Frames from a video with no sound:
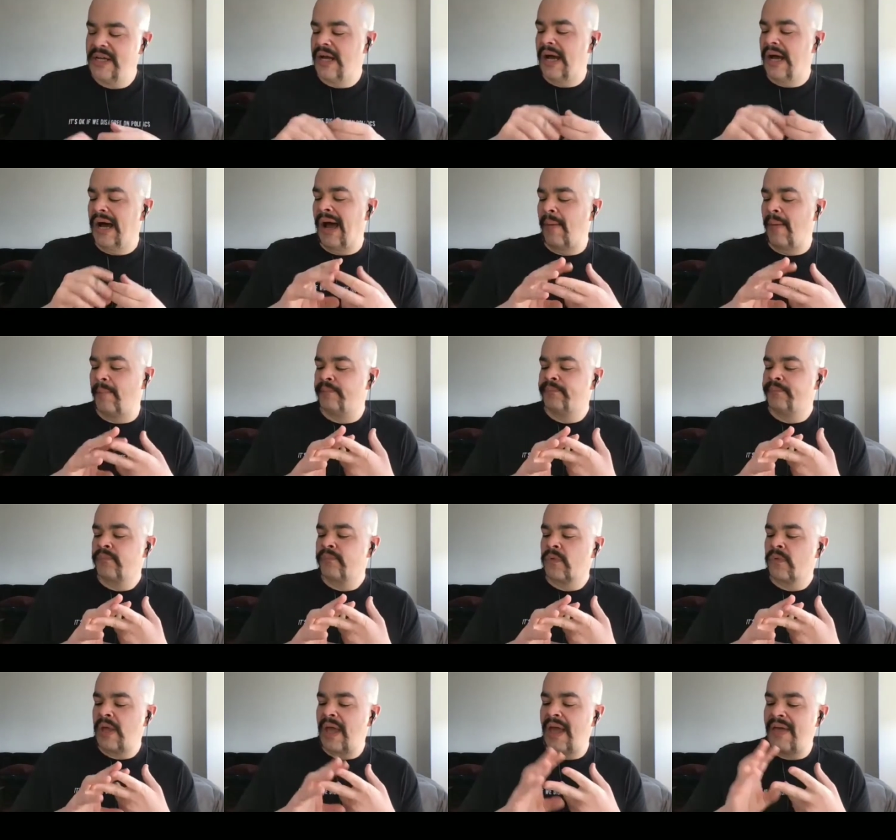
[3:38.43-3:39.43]
And
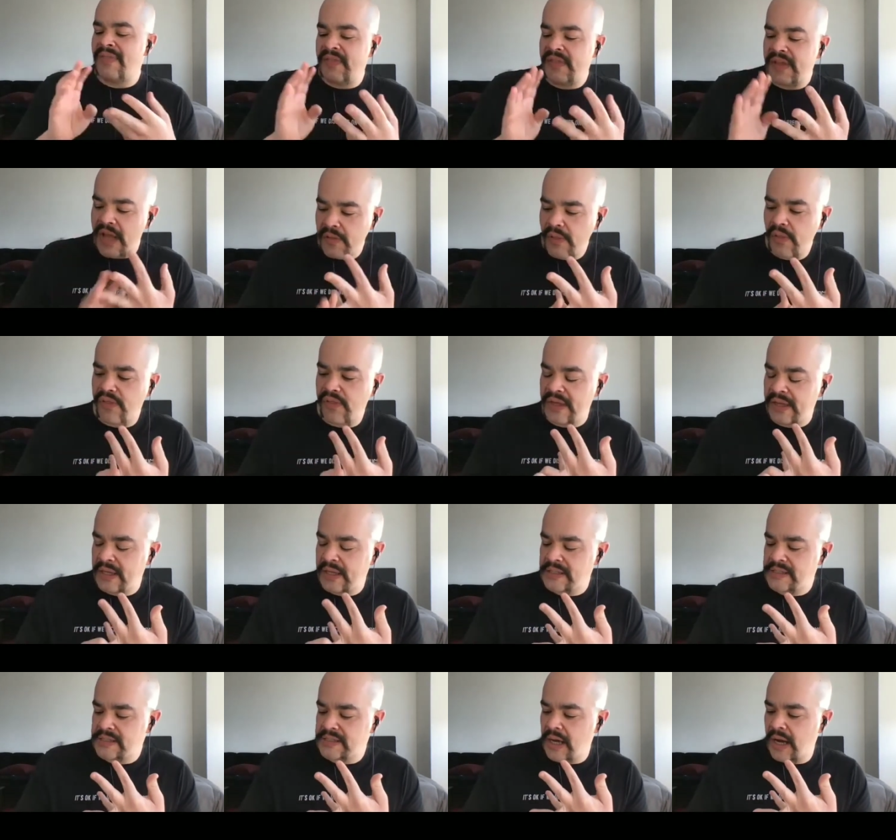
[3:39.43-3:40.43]
then the other thing
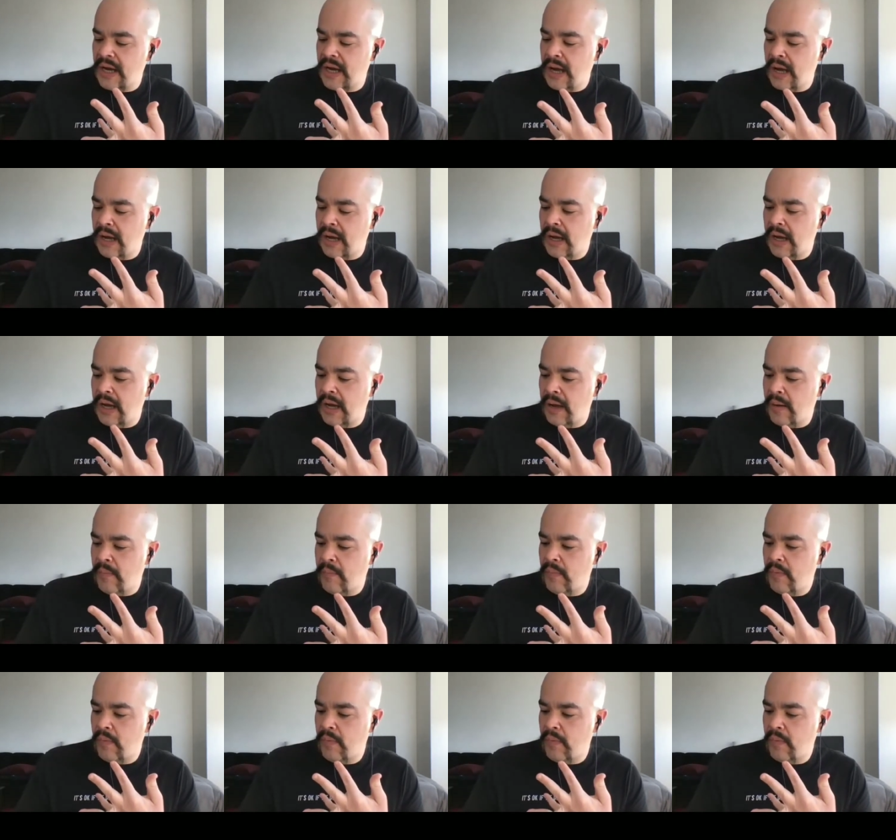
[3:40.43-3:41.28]
is, I